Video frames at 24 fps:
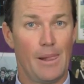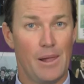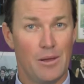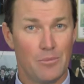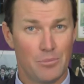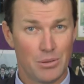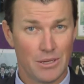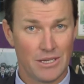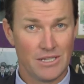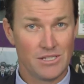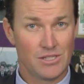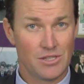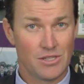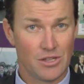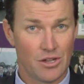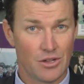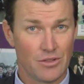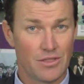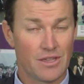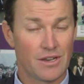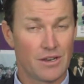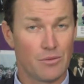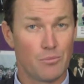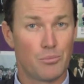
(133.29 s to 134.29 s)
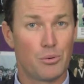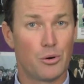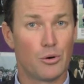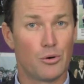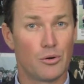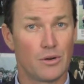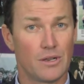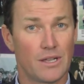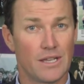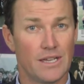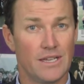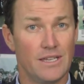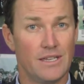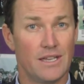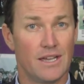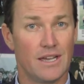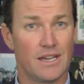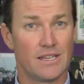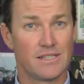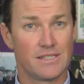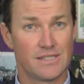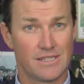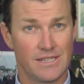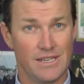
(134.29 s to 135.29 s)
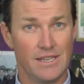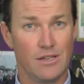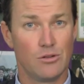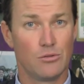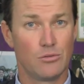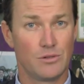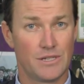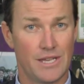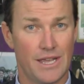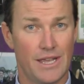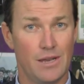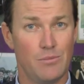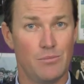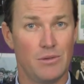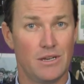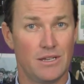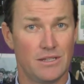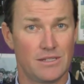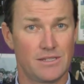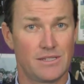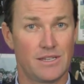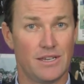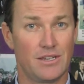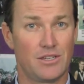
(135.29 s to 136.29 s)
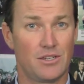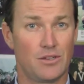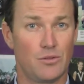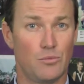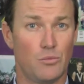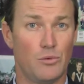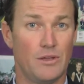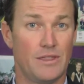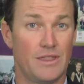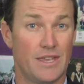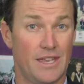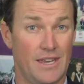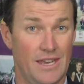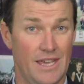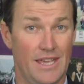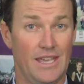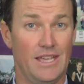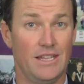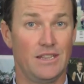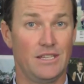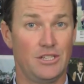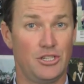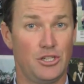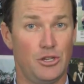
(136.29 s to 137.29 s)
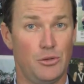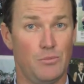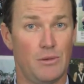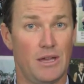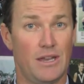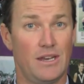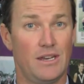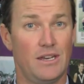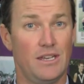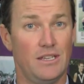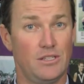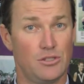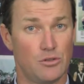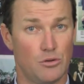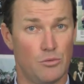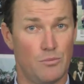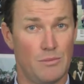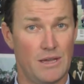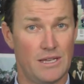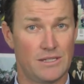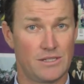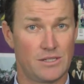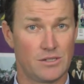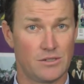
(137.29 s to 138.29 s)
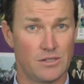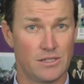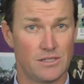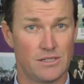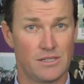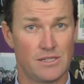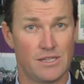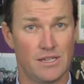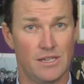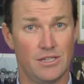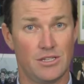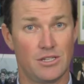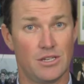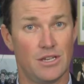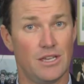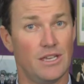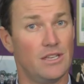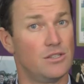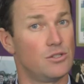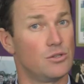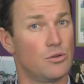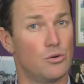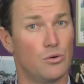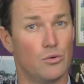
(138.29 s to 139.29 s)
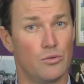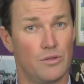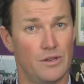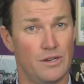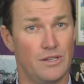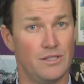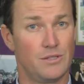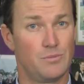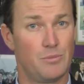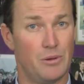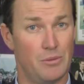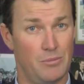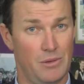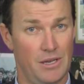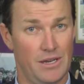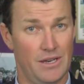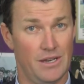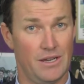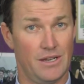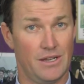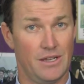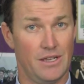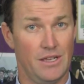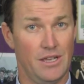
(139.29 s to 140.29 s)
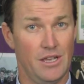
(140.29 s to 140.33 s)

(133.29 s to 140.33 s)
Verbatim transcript: Please note that importantly, a single 10 minute session with an English humanities or math science teacher is all that is permitted.